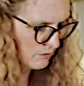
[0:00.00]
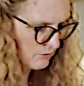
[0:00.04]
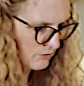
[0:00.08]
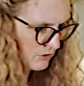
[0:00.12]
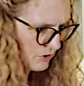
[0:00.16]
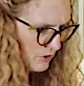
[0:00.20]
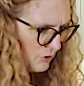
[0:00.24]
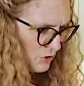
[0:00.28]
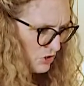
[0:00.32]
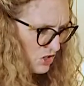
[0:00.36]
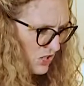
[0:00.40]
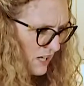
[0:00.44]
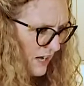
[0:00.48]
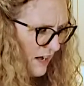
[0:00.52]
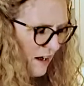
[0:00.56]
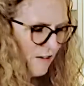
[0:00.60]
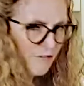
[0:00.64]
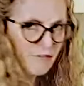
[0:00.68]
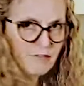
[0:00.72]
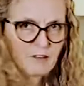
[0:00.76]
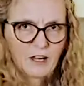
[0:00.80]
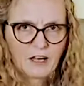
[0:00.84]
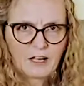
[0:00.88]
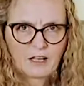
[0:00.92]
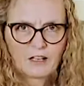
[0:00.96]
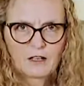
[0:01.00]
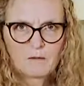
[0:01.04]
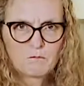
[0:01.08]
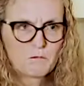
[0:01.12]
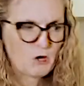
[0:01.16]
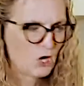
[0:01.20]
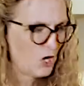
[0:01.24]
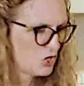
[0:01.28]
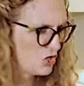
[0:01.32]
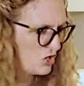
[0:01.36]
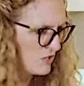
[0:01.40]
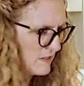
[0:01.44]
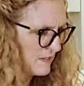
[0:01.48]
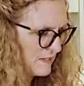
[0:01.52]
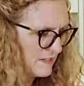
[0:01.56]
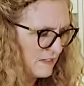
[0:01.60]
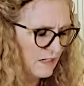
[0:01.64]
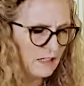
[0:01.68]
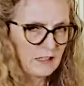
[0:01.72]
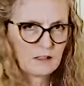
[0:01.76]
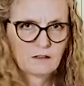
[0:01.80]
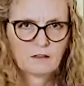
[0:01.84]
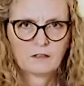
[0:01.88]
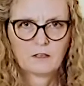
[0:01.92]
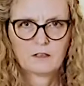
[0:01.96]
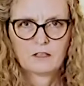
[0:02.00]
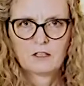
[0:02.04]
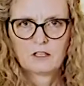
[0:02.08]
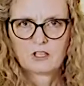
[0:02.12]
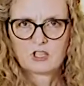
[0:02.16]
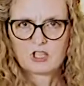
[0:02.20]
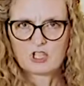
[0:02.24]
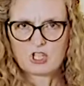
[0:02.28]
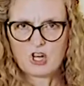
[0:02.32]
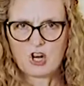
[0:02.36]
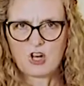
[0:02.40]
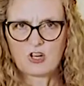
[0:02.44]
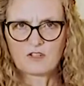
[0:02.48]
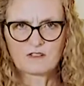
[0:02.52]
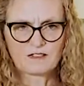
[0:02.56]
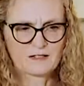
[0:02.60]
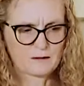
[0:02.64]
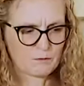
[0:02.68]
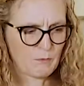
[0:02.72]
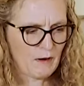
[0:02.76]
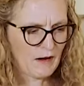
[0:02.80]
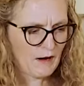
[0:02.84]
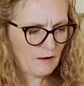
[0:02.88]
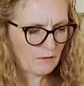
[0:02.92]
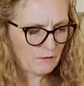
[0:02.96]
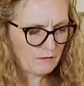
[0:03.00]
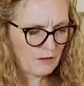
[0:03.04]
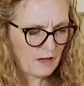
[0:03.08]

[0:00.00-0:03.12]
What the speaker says: usually have like emergency jars as well.